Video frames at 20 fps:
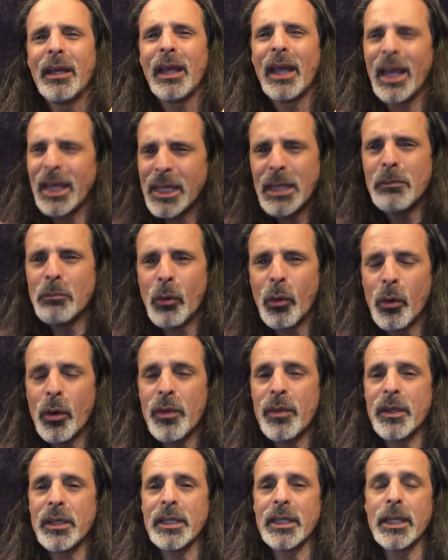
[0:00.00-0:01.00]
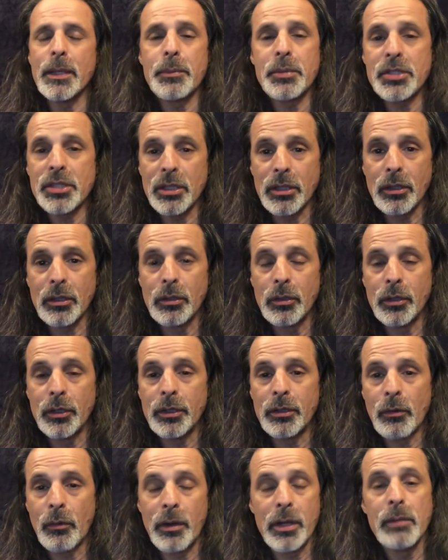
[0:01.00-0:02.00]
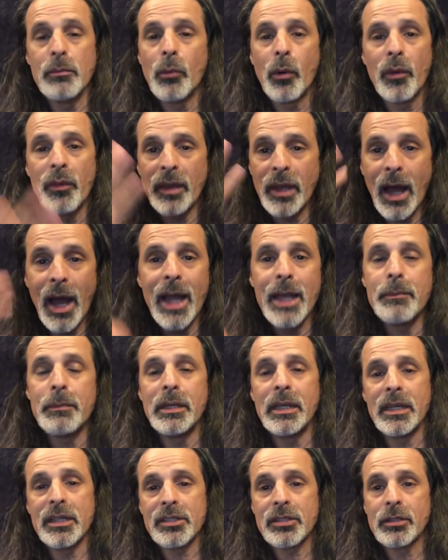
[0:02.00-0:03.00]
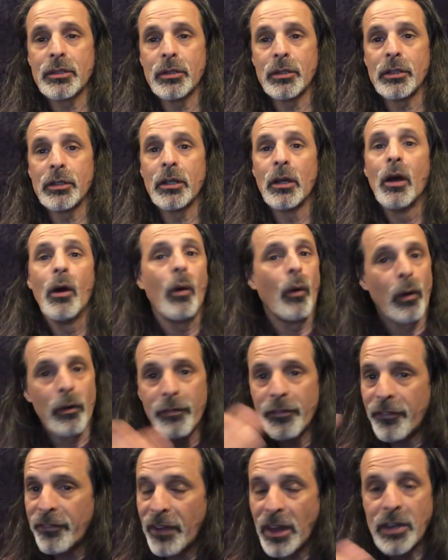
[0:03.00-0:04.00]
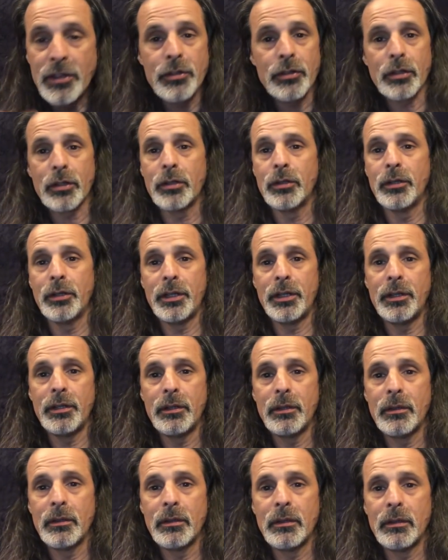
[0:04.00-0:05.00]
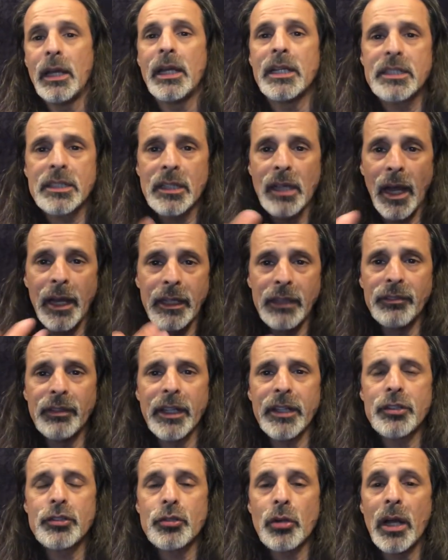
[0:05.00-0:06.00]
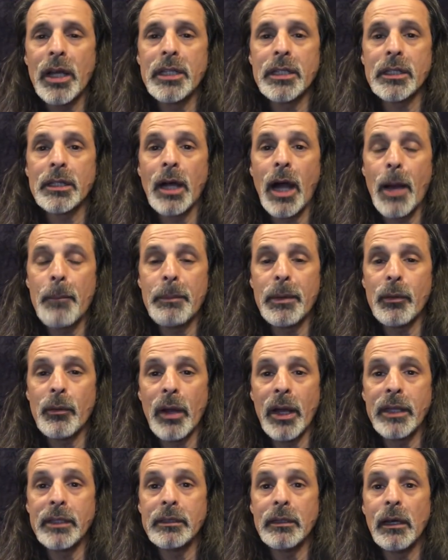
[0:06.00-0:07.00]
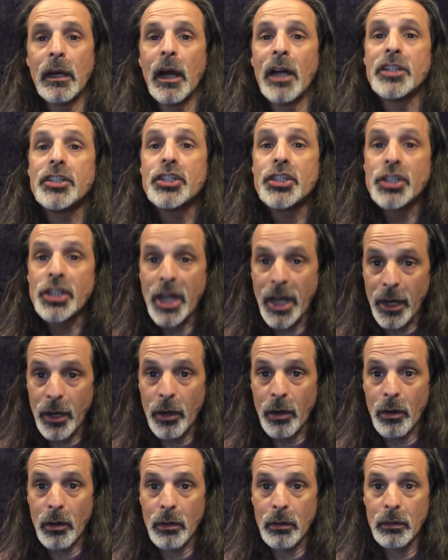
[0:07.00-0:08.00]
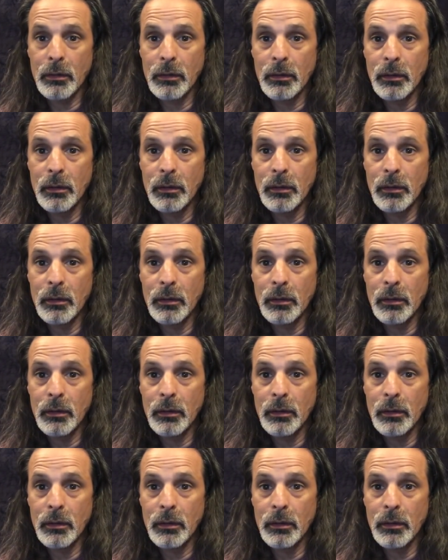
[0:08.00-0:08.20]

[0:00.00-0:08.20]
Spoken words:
any more than Gibson could, or any more than Ibanez could, or Fender could. It's kind of like trying to copyright a chair.